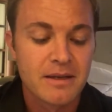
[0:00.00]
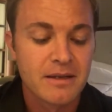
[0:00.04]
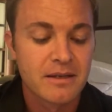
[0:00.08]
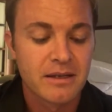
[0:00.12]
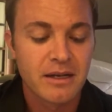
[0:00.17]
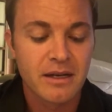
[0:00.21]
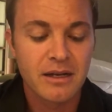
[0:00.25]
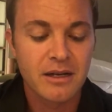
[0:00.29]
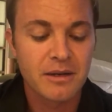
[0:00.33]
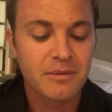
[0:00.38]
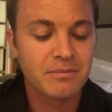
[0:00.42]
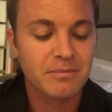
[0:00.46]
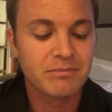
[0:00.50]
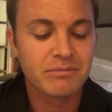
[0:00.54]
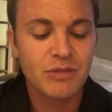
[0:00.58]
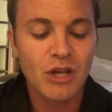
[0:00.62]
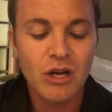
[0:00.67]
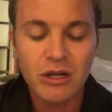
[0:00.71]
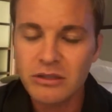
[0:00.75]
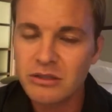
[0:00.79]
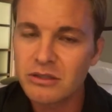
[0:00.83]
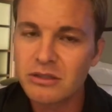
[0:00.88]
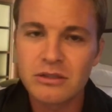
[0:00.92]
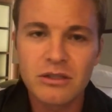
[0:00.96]

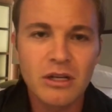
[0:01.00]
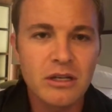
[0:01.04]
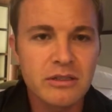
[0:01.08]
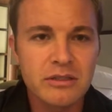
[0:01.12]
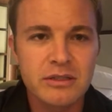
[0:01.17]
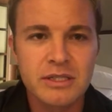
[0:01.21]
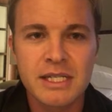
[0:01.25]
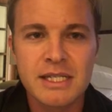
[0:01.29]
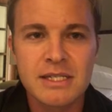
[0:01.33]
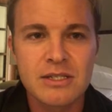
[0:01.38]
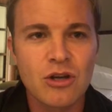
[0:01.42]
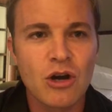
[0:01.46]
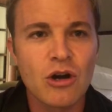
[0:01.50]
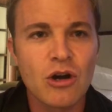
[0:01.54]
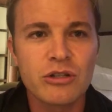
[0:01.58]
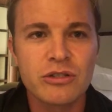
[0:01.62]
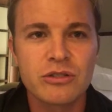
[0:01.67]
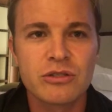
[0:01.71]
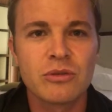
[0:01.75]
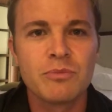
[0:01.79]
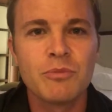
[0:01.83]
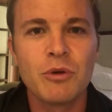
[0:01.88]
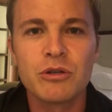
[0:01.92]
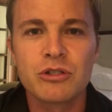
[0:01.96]
Not his
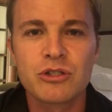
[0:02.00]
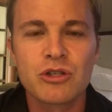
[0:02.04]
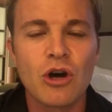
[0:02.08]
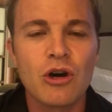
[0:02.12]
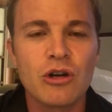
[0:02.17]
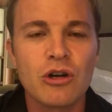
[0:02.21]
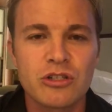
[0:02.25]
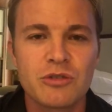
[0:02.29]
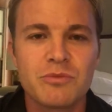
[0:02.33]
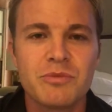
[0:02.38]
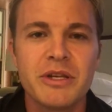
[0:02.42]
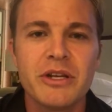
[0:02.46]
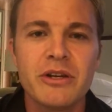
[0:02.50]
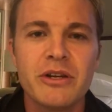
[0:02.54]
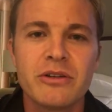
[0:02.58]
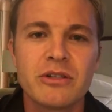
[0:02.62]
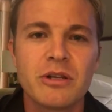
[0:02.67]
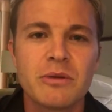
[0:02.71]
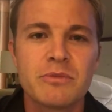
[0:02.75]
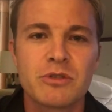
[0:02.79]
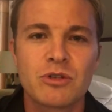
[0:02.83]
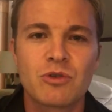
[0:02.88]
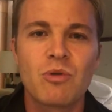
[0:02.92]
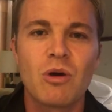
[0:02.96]
most awesome year in
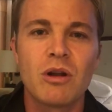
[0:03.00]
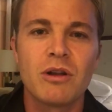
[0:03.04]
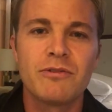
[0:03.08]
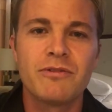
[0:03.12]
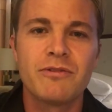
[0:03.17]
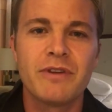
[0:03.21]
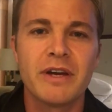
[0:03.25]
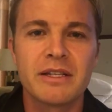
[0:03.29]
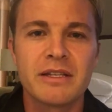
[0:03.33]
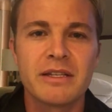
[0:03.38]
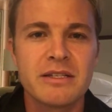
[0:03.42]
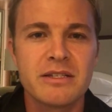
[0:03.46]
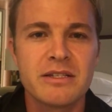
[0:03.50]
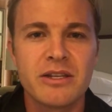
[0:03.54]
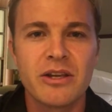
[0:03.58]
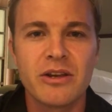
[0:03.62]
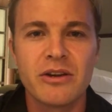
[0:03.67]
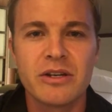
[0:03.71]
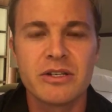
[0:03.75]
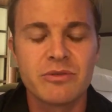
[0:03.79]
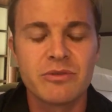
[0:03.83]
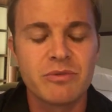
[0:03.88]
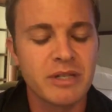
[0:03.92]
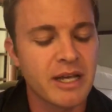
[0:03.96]
terms of qualifying this year.
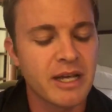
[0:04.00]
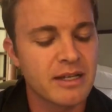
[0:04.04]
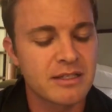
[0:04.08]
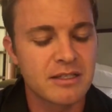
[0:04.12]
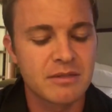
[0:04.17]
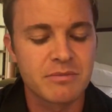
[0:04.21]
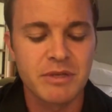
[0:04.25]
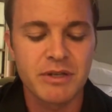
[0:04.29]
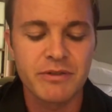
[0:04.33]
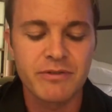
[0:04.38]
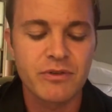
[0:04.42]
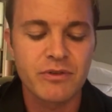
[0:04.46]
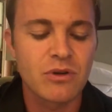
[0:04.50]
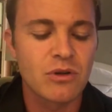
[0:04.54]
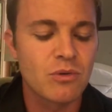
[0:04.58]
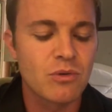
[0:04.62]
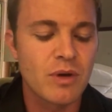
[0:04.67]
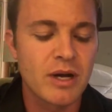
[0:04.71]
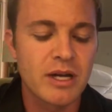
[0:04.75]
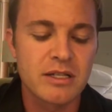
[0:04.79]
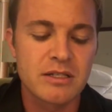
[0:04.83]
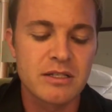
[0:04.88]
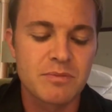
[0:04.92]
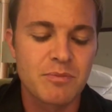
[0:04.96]
He's really had some difficult
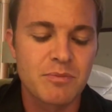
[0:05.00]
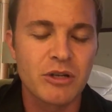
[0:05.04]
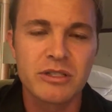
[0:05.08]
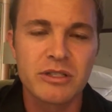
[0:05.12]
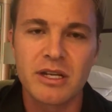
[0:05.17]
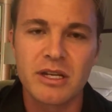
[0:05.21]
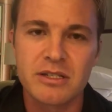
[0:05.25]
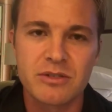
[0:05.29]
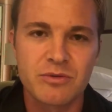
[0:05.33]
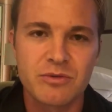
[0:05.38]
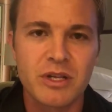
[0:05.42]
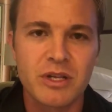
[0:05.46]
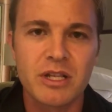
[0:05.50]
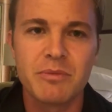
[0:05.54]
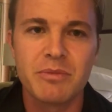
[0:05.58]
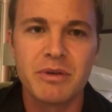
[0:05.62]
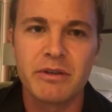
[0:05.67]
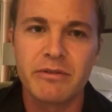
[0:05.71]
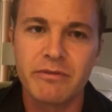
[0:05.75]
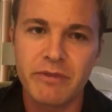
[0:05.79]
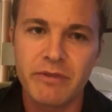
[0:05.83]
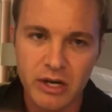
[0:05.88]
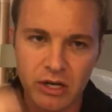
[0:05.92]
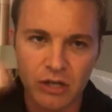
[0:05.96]
ones. Bottas really
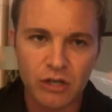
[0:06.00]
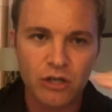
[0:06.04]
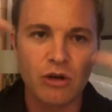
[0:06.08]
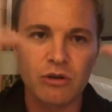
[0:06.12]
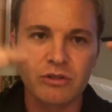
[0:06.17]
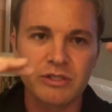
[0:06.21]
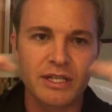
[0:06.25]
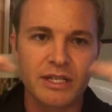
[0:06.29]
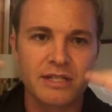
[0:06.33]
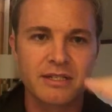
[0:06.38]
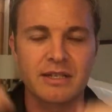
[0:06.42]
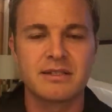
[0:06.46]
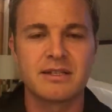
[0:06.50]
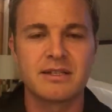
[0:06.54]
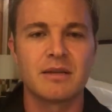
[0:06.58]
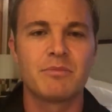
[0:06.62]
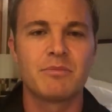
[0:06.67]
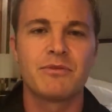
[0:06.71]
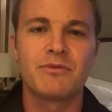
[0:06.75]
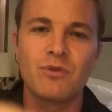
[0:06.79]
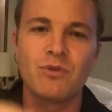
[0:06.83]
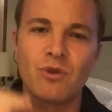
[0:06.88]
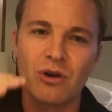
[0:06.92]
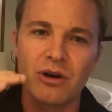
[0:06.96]
being very close, as I said
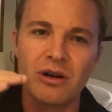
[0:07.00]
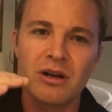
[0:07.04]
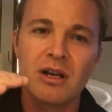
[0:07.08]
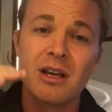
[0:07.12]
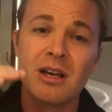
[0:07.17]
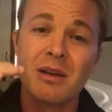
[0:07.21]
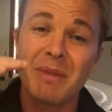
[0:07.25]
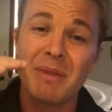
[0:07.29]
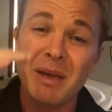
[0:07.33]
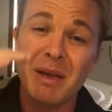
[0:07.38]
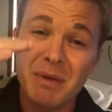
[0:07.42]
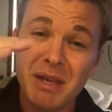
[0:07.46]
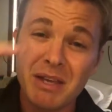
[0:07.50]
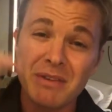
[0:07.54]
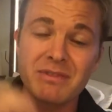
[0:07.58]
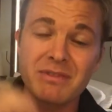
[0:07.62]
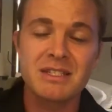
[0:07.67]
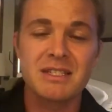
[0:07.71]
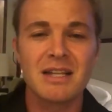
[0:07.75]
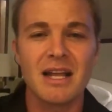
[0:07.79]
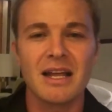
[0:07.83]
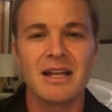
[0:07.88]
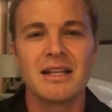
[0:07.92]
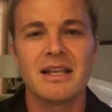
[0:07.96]
before. Maybe even
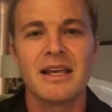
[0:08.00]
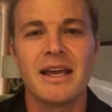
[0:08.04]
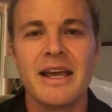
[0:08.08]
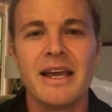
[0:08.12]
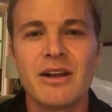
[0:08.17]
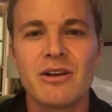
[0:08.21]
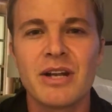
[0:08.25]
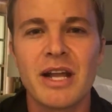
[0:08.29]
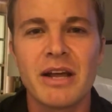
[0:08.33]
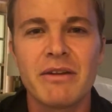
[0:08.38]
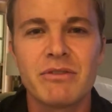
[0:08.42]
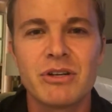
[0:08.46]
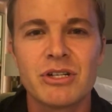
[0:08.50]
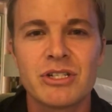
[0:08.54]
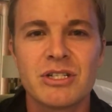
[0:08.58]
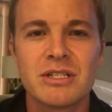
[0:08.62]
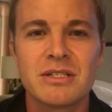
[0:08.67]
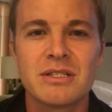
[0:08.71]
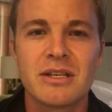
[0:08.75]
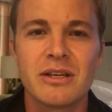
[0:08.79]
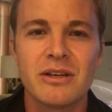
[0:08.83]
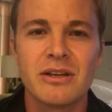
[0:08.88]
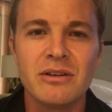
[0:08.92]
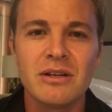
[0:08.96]
slightly ahead on average
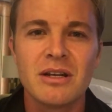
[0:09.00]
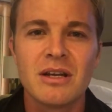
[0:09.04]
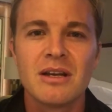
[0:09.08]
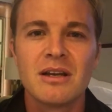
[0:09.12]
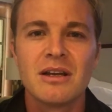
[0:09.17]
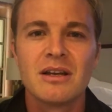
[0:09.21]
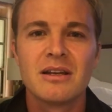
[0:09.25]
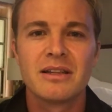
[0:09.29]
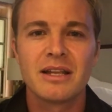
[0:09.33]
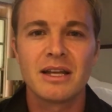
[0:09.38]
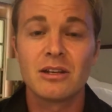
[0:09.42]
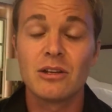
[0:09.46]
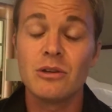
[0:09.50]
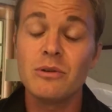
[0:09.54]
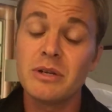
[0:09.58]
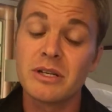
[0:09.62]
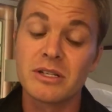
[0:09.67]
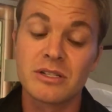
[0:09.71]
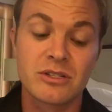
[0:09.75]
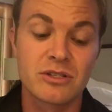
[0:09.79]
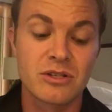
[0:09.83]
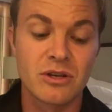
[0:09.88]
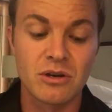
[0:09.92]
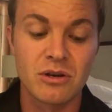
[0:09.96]
this year than
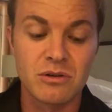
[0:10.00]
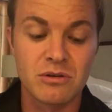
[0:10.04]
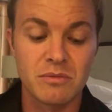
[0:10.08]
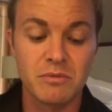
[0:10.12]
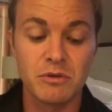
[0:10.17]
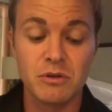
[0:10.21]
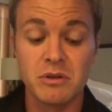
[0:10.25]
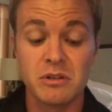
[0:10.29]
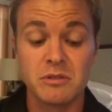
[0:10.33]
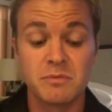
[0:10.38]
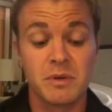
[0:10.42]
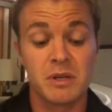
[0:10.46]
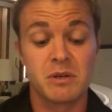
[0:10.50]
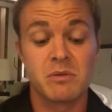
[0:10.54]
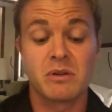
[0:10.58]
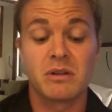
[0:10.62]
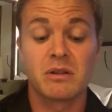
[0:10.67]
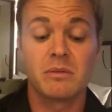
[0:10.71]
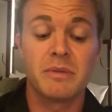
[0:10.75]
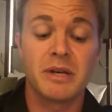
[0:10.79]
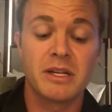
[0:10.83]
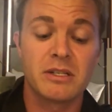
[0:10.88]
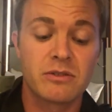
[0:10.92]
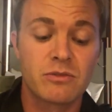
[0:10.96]
Lewis. So Lewis being one of
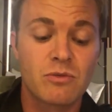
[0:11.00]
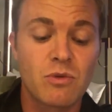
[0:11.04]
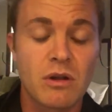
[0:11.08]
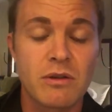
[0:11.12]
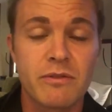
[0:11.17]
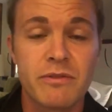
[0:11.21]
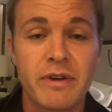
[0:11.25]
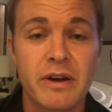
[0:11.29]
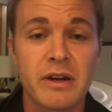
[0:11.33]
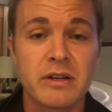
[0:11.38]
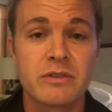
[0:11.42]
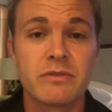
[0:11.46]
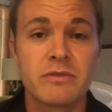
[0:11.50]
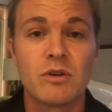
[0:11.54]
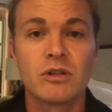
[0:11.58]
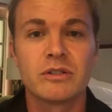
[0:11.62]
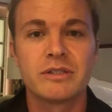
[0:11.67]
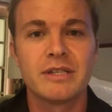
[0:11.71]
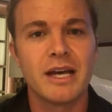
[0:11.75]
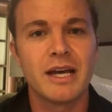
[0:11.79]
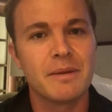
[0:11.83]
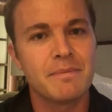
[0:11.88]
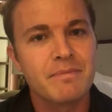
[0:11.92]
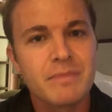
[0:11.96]
the best qualifiers of all
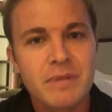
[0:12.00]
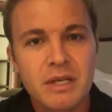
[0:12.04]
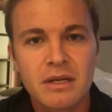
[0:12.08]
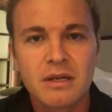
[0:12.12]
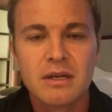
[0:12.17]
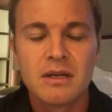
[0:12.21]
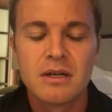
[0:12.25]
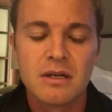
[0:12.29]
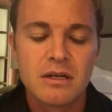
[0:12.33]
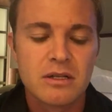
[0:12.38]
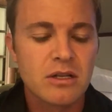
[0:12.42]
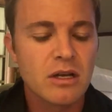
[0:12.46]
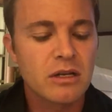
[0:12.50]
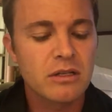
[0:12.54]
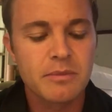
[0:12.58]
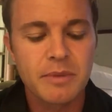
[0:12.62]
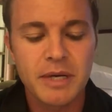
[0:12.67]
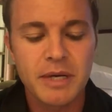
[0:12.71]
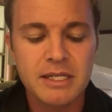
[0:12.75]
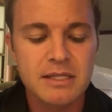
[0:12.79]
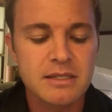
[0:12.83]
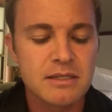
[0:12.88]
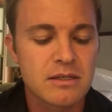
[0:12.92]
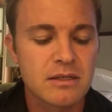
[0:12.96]
time. Not the
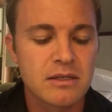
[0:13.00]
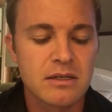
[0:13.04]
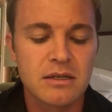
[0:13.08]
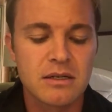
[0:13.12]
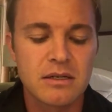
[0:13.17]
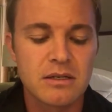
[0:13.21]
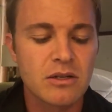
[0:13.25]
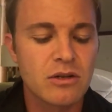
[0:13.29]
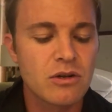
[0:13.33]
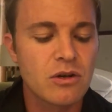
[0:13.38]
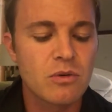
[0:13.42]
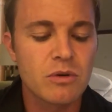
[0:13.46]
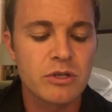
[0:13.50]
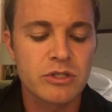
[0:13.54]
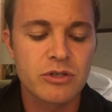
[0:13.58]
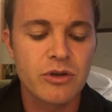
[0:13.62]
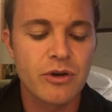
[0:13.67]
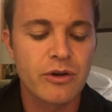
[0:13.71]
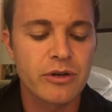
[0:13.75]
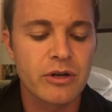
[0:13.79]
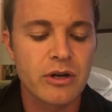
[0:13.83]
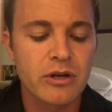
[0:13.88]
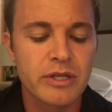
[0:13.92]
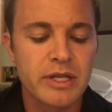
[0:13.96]
best. Don't know what's
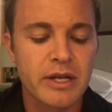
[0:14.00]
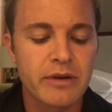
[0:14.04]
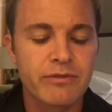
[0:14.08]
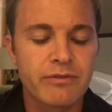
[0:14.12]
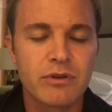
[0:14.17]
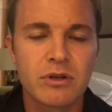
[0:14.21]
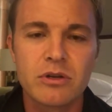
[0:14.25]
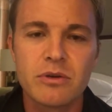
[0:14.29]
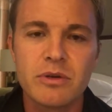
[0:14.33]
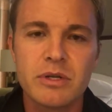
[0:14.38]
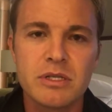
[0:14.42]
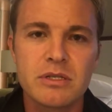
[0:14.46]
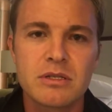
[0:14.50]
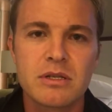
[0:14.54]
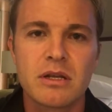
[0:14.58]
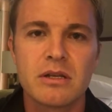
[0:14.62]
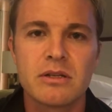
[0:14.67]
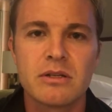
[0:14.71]
going on there for Lewis.